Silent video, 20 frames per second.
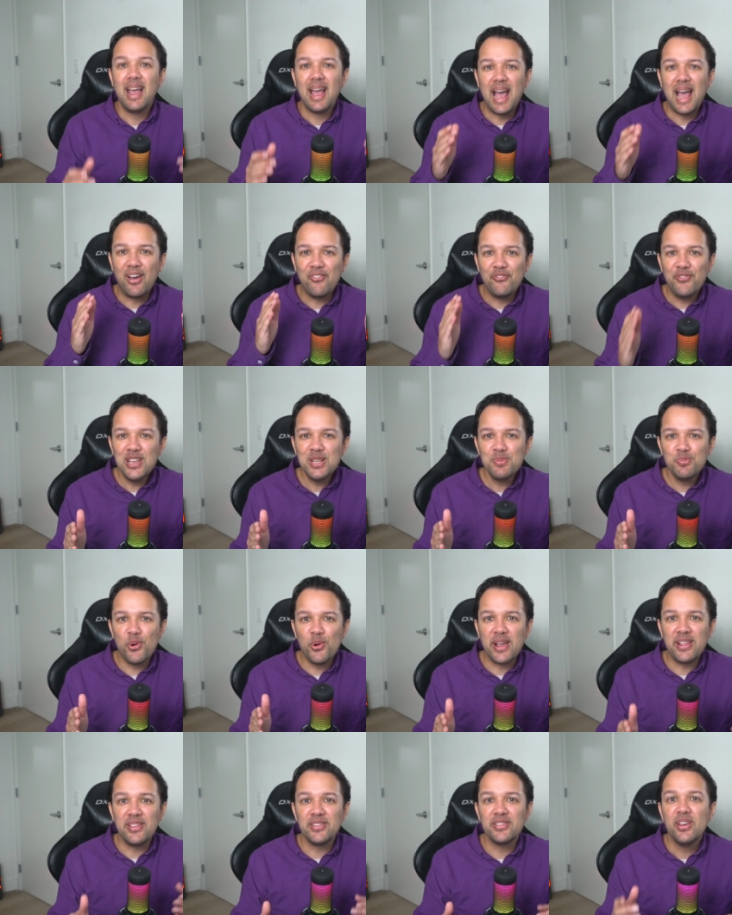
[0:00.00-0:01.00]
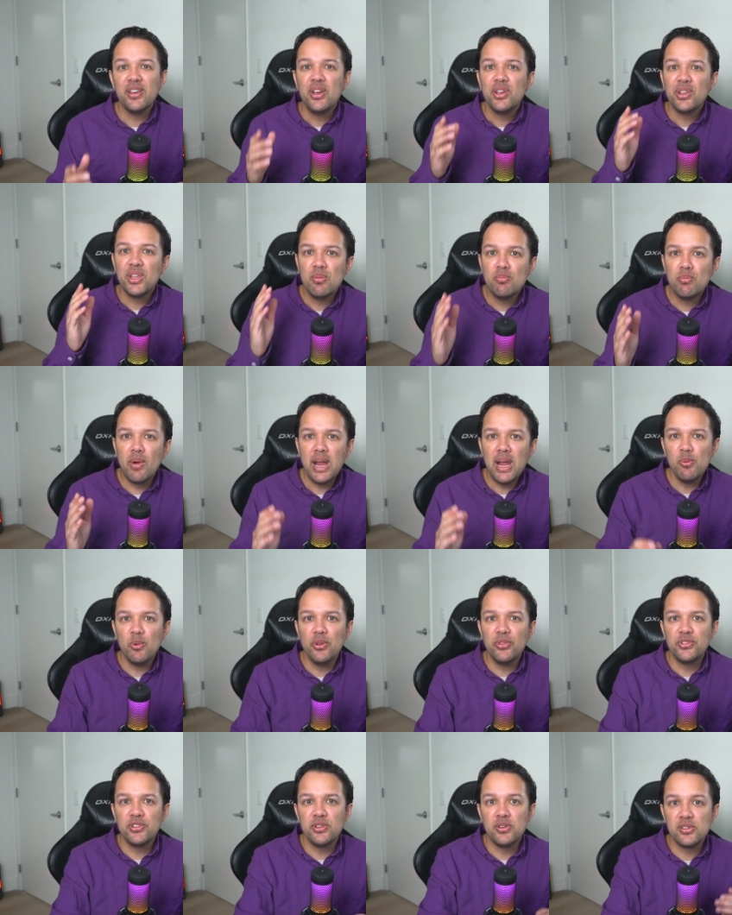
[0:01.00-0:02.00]
At this point, you might
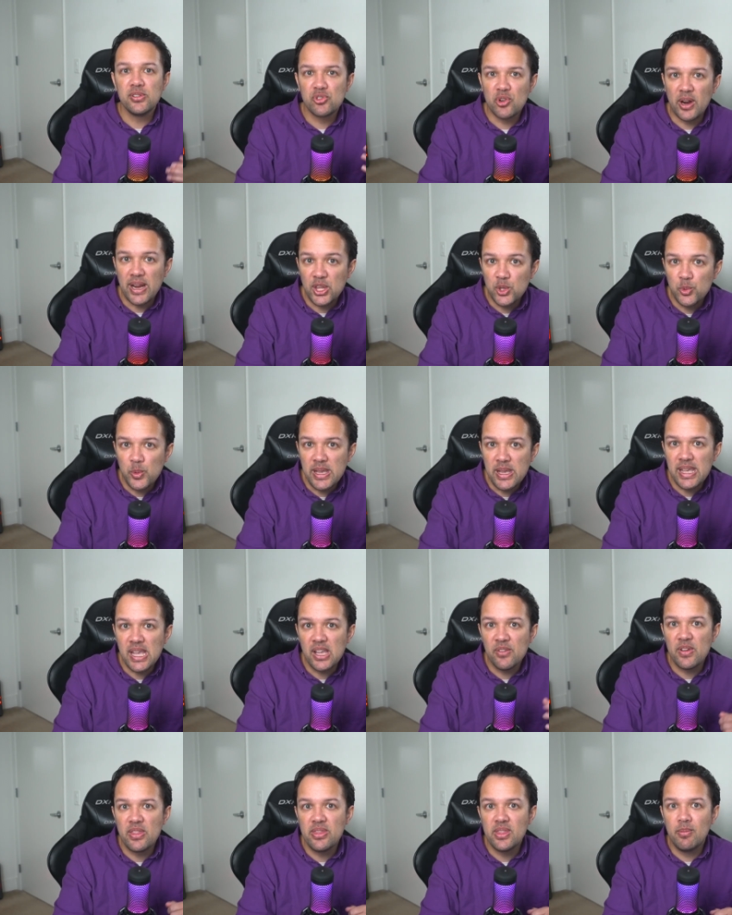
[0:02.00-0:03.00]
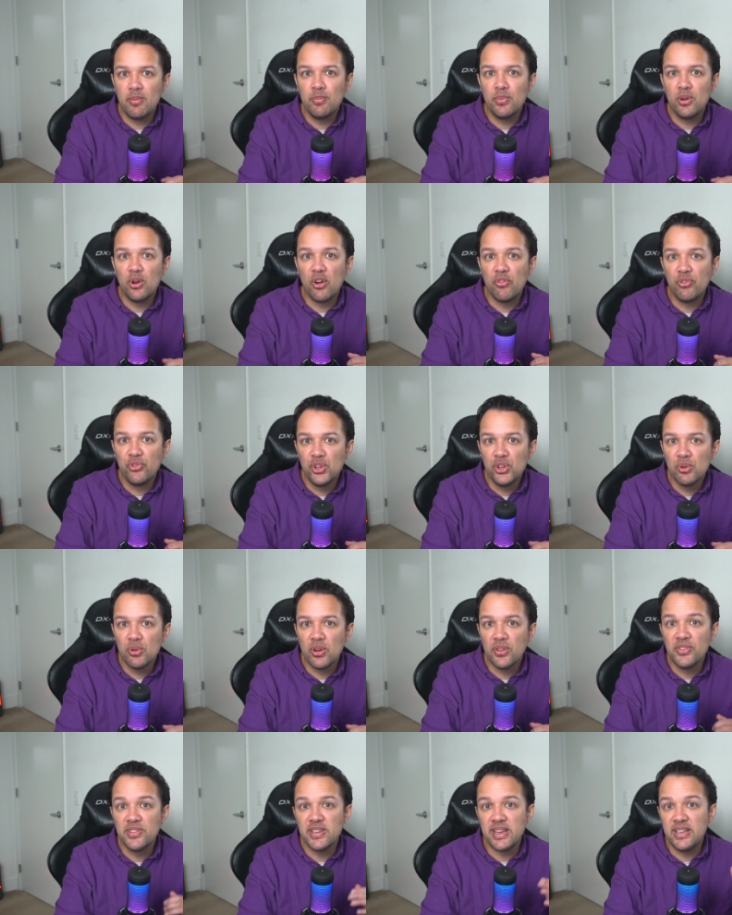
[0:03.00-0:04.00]
want to try tweaking the number of
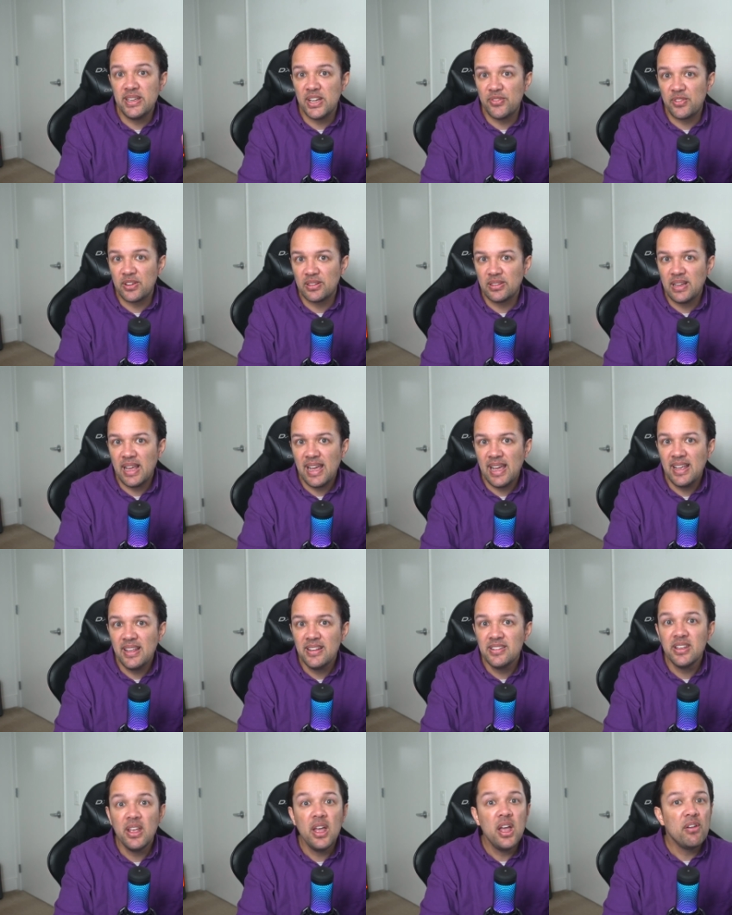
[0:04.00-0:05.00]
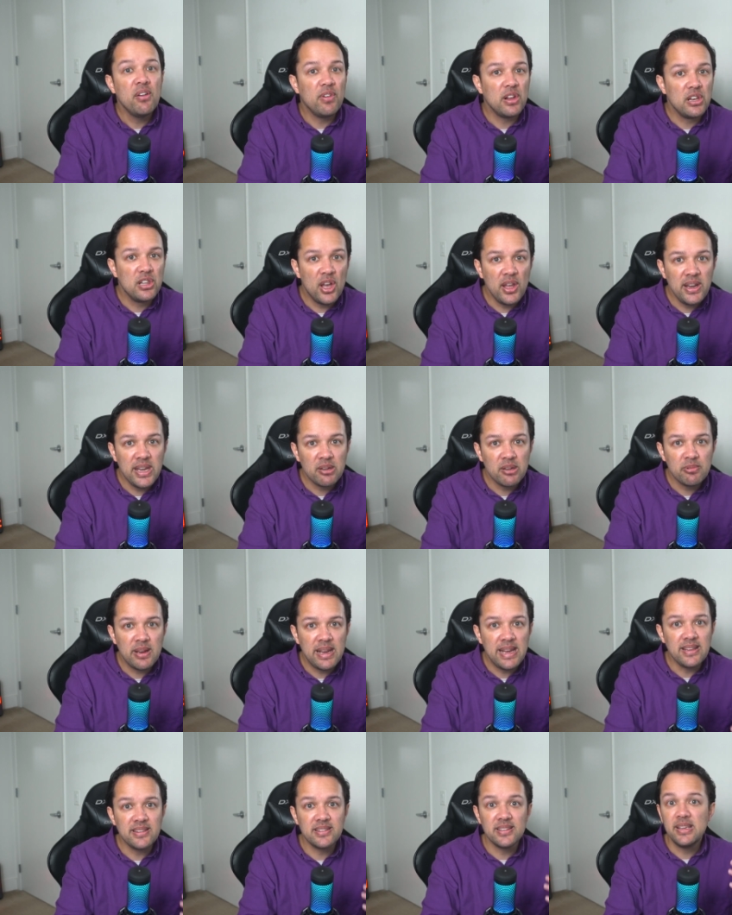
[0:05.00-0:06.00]
neurons in different layers, the learning
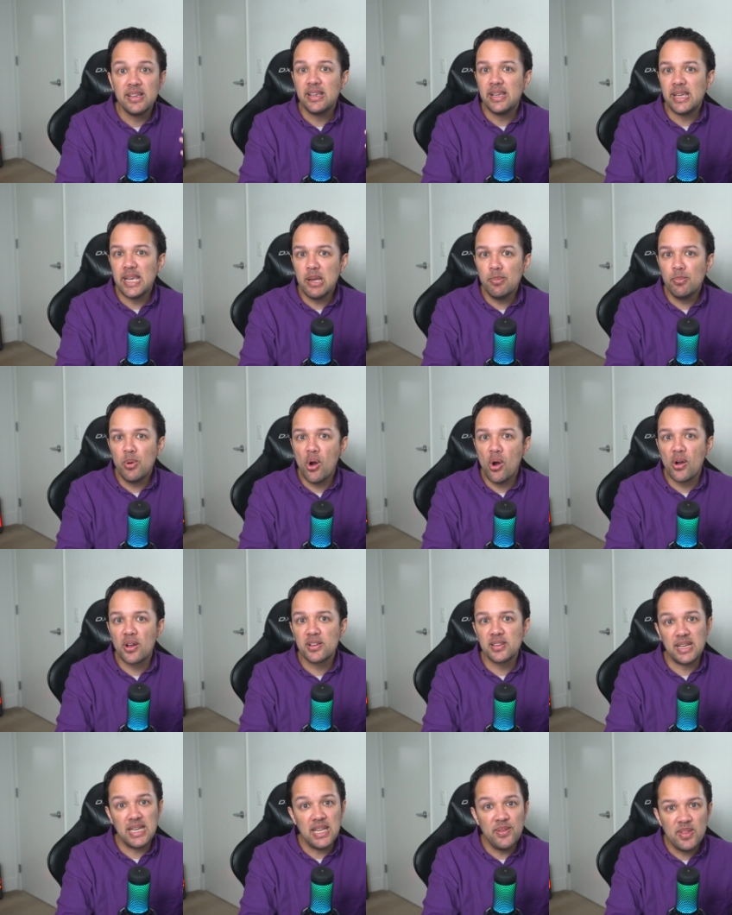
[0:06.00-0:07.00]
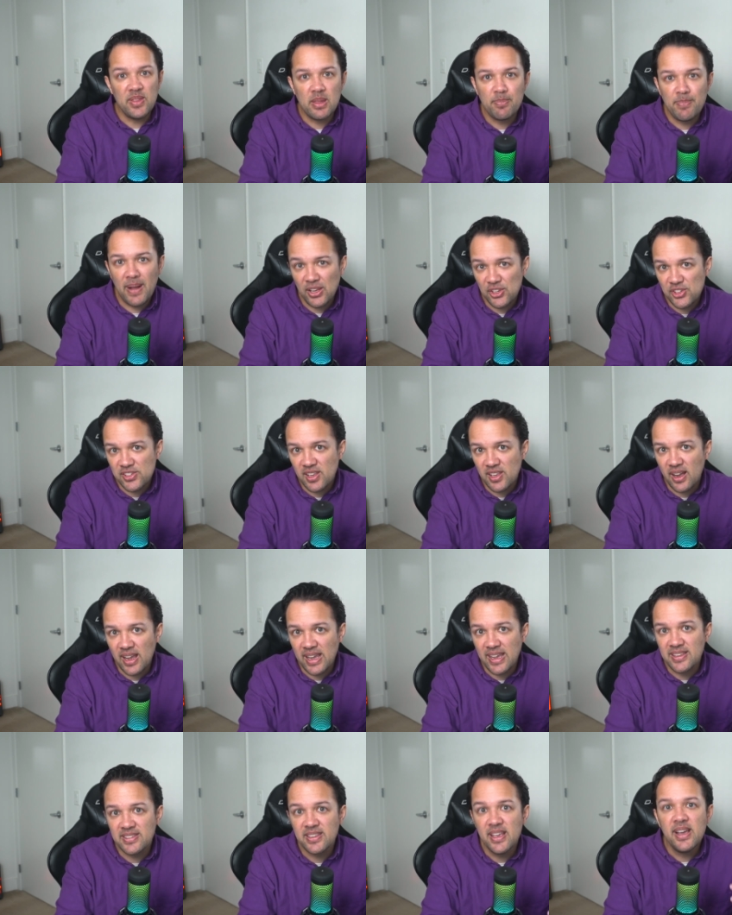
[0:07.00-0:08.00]
rate, epochs, and even the batch
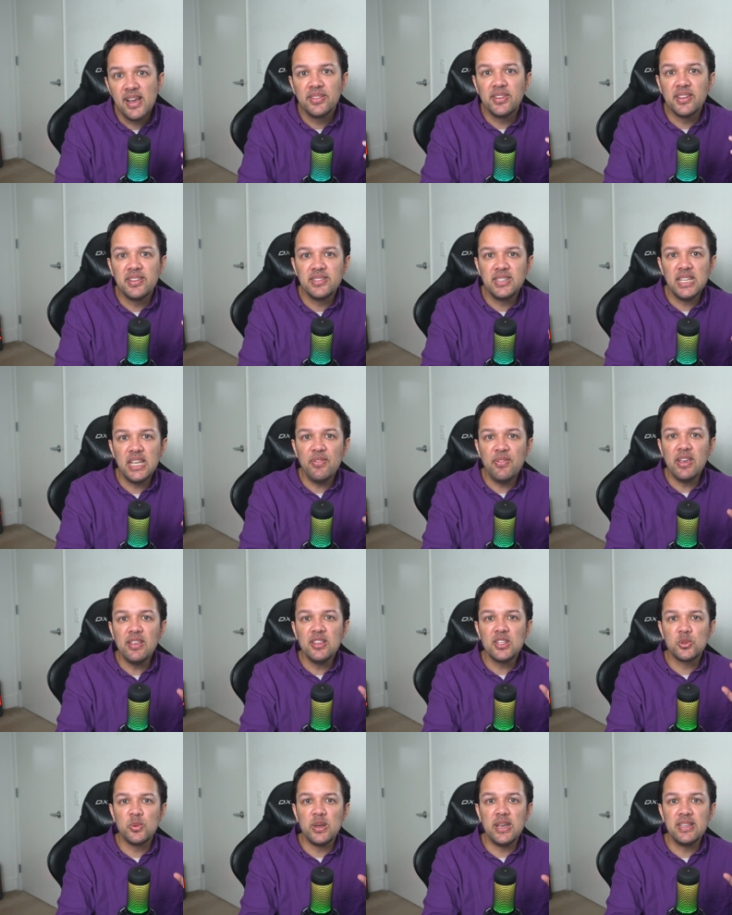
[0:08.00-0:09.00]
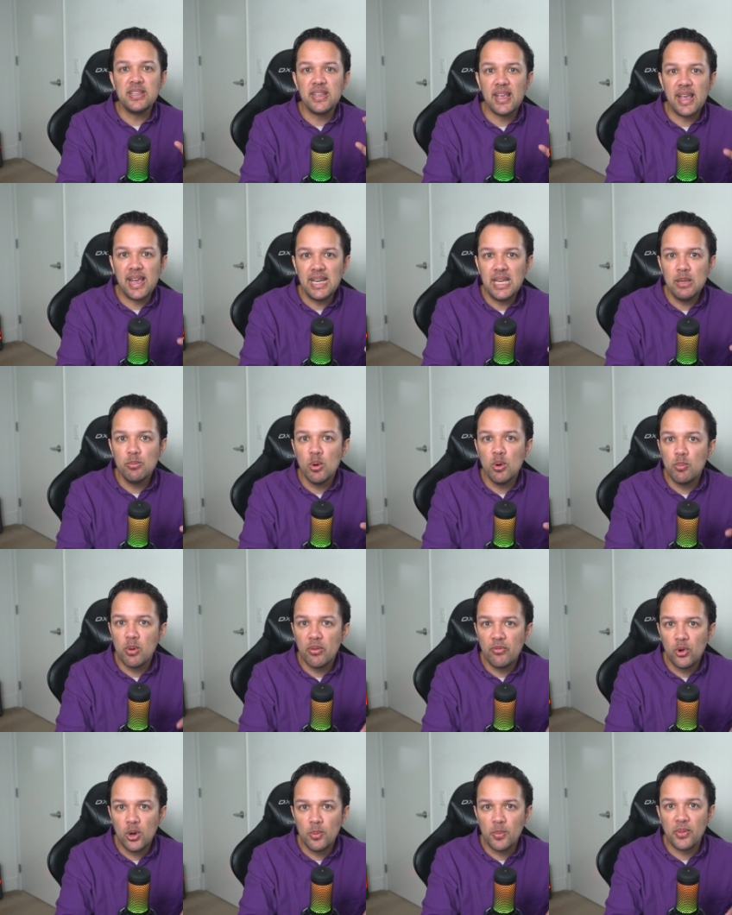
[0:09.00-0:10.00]
size to see if you can squeeze any more
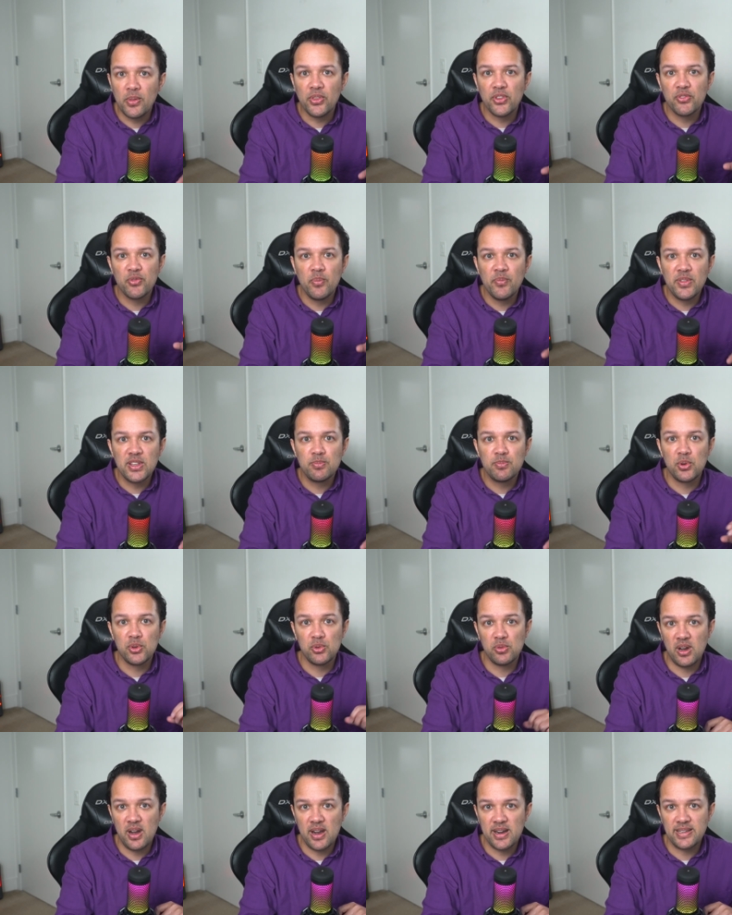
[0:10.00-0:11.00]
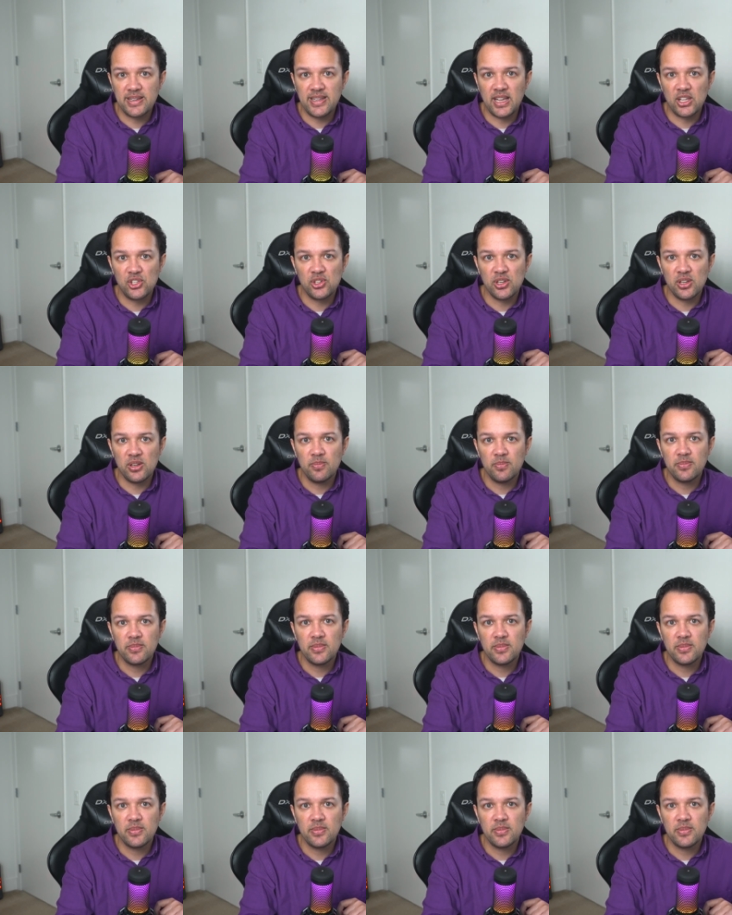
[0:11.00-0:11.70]
performance from this model architecture.